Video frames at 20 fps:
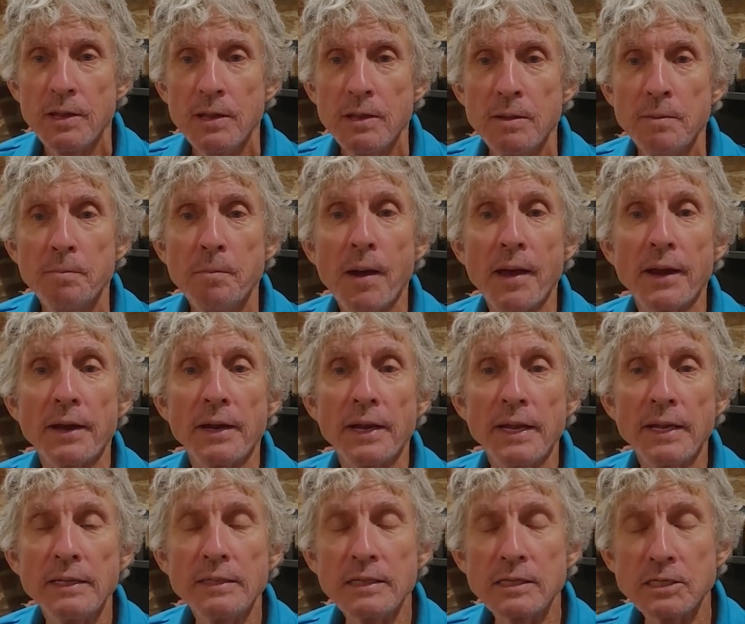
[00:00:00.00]
But at
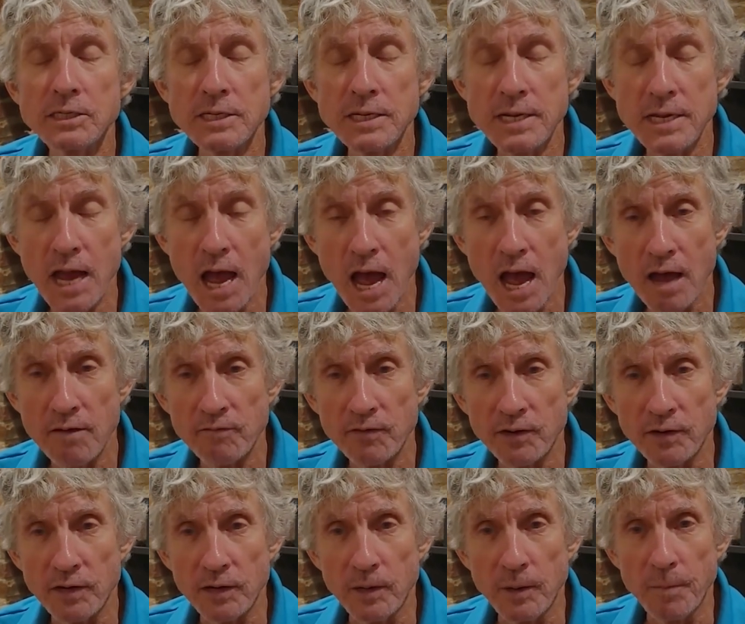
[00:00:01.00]
English to
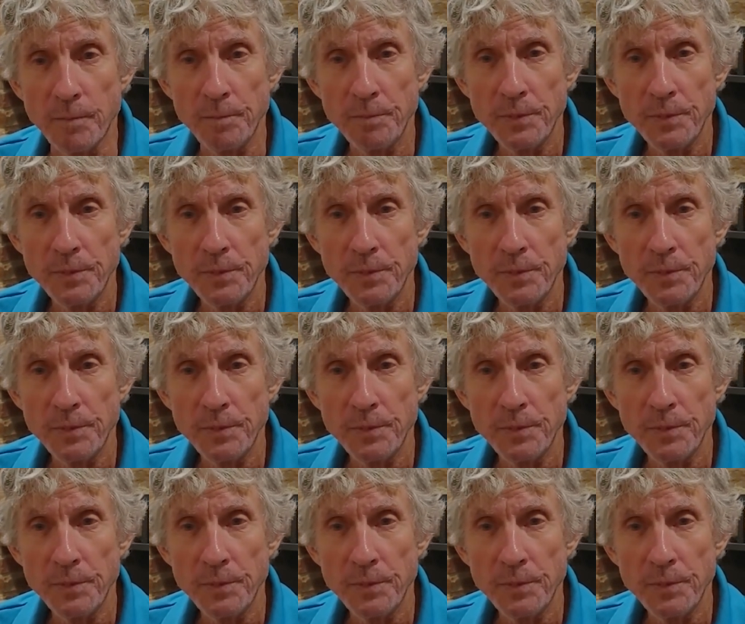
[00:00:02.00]
Africa,